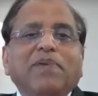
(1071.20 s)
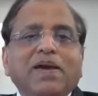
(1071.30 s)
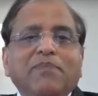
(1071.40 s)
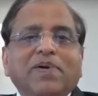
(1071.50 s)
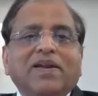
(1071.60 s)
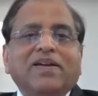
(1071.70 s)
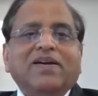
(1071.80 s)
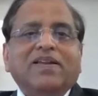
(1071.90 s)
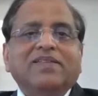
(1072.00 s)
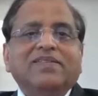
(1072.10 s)
paper
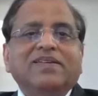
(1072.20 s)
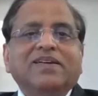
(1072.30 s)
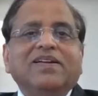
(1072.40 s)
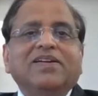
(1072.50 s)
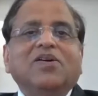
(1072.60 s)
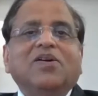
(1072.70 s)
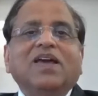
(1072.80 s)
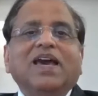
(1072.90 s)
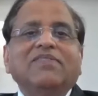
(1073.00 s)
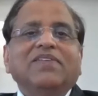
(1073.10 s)
currency did not
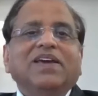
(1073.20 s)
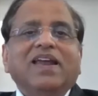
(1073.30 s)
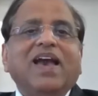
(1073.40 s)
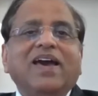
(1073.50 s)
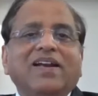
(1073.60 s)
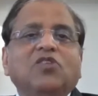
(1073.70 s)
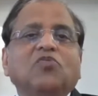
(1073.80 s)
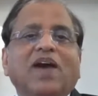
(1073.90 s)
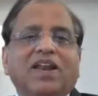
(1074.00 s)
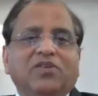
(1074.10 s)
have inherent
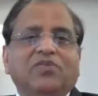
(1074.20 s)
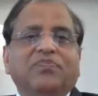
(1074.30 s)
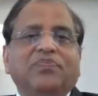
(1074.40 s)
value.